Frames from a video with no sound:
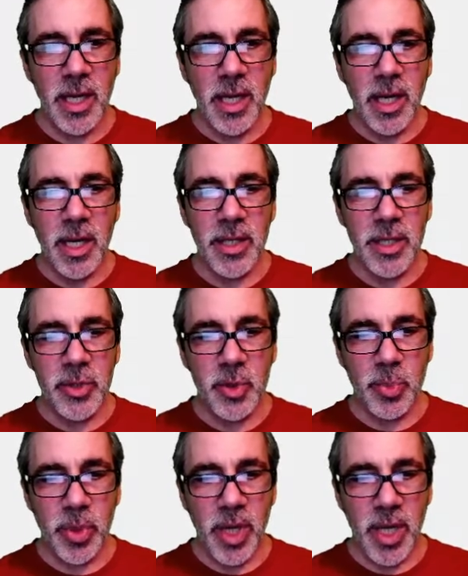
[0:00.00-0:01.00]
Initial
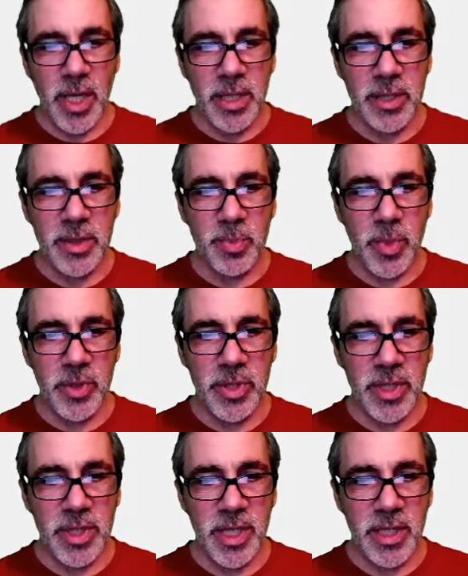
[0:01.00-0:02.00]
products, most of this
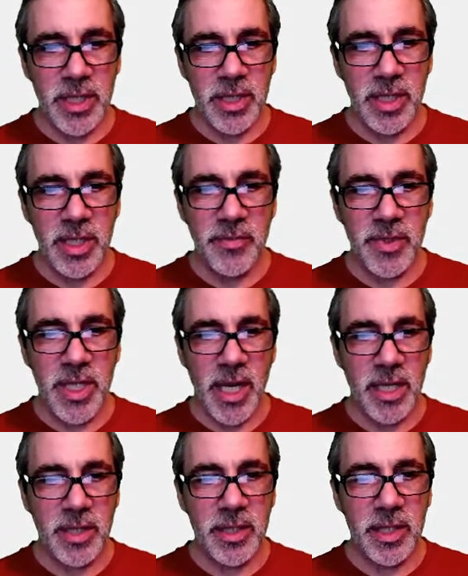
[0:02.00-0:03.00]
I just leave
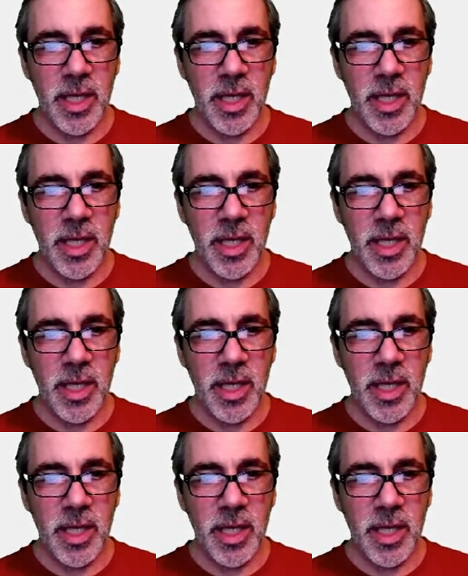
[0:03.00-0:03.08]
checked.